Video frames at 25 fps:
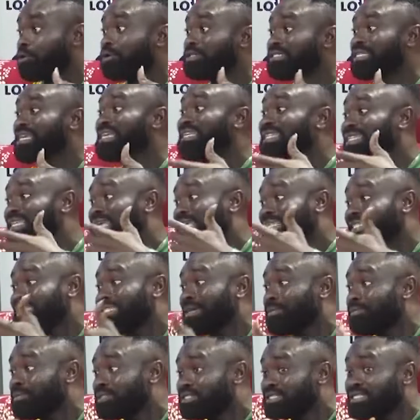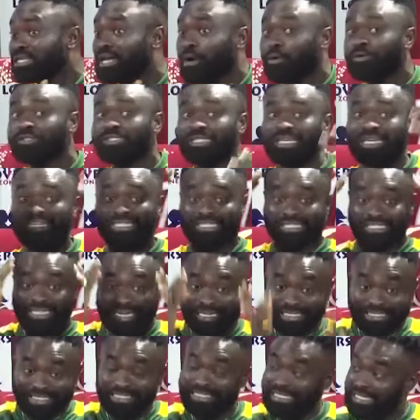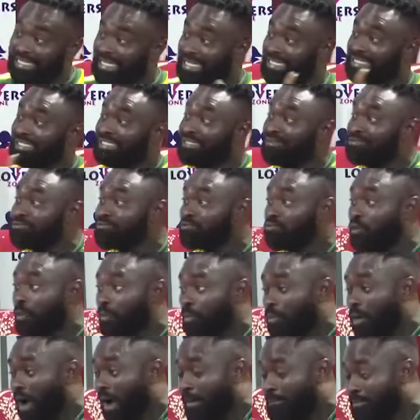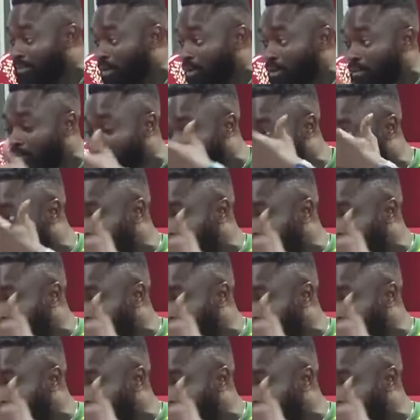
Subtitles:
was a intimacy. I was a tenas in the dim como and be